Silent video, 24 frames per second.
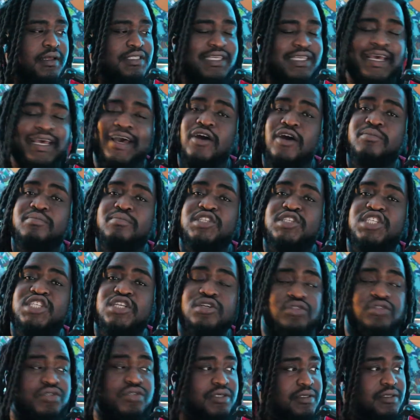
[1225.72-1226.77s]
to help
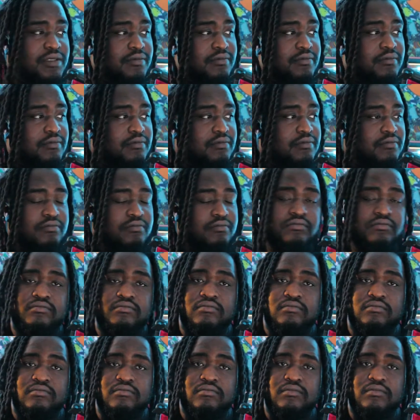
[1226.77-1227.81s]
children
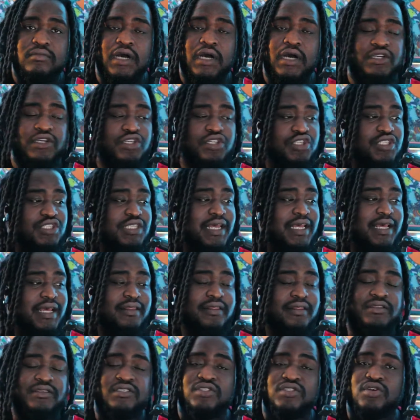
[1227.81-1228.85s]

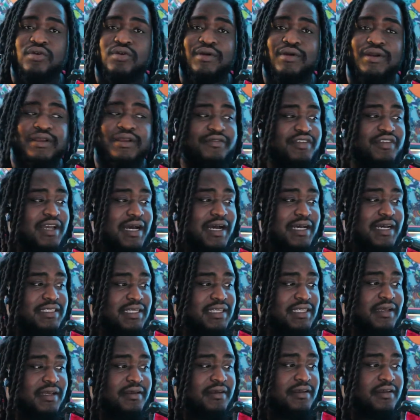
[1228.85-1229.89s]
understand the story of
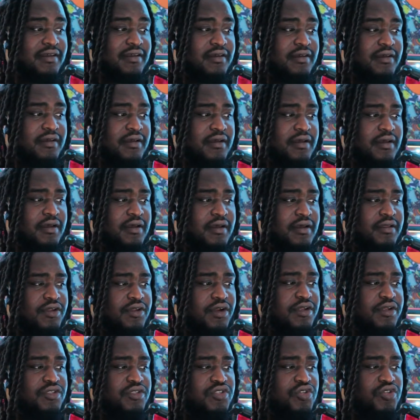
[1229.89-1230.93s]
Yasuke.
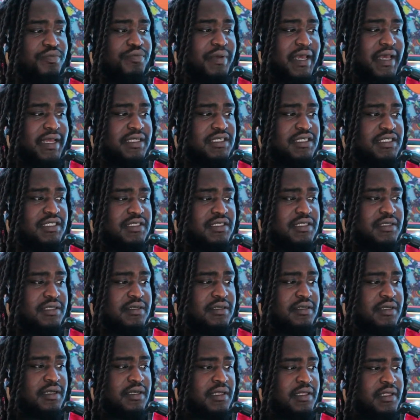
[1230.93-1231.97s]
32 pages.
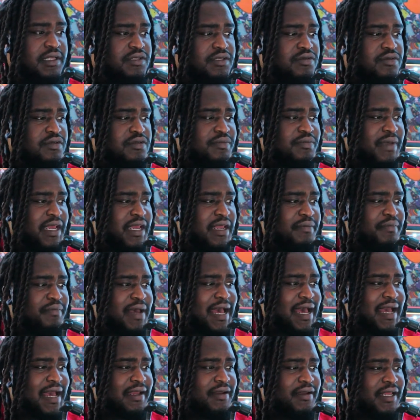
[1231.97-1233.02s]
This was made
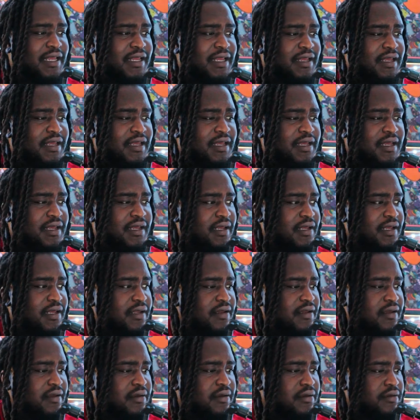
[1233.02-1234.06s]
back
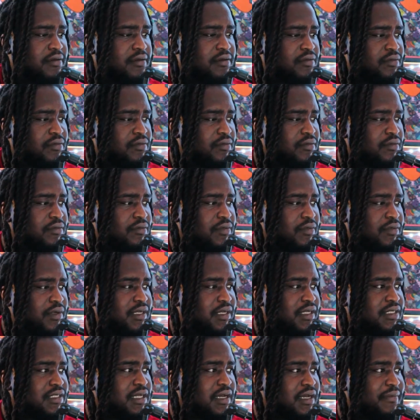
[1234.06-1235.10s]
in, when
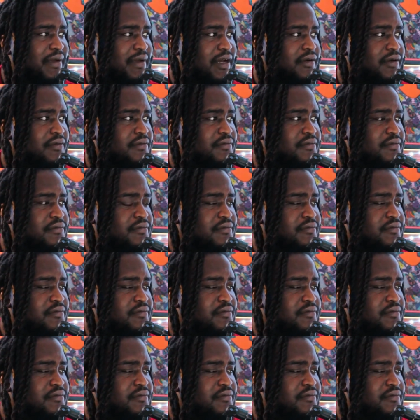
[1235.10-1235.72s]
did this come out?